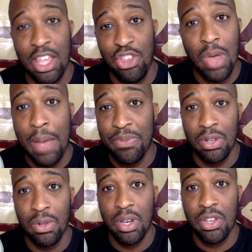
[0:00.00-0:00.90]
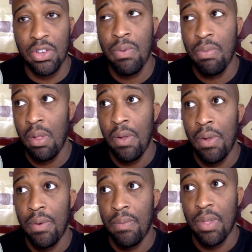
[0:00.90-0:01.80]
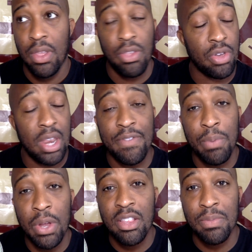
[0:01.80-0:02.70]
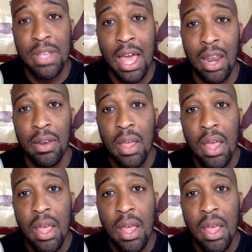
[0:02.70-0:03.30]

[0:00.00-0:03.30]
and you absolutely do, you're going to have to bring in some talent.